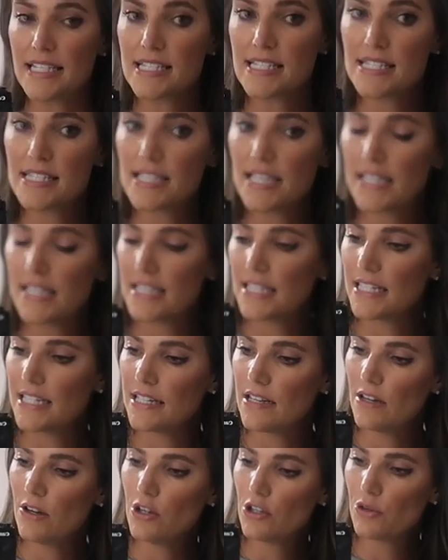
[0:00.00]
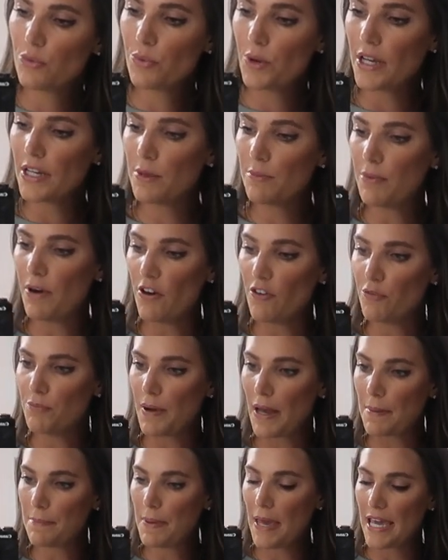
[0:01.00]
it's sitting right above
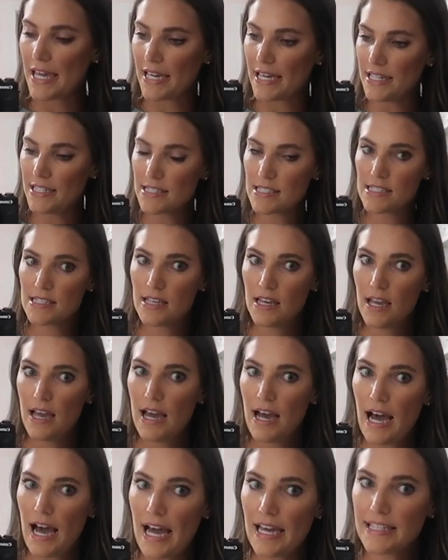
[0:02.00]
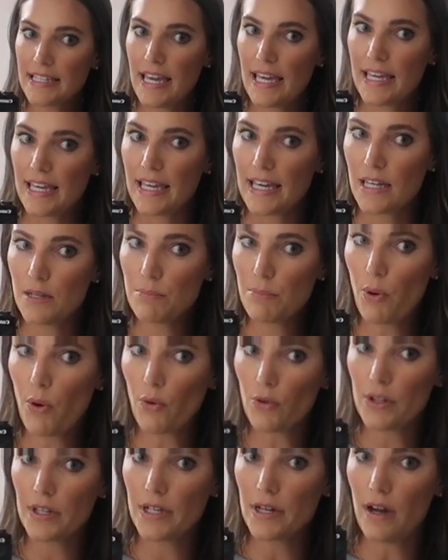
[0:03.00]
my pants. I can
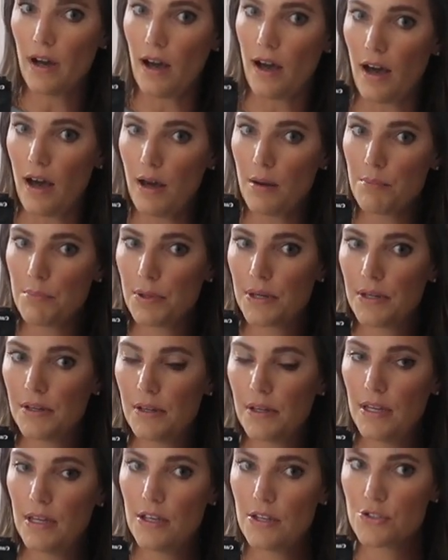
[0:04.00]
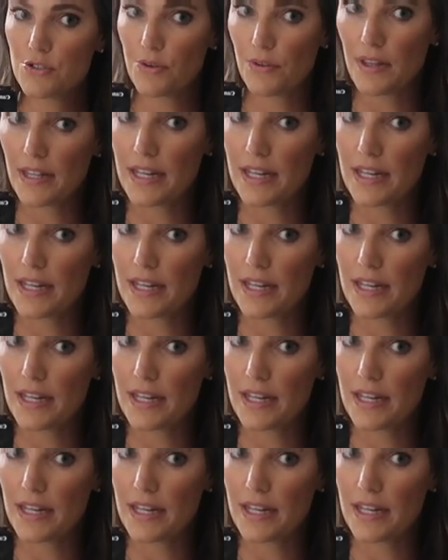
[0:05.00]
pull it up so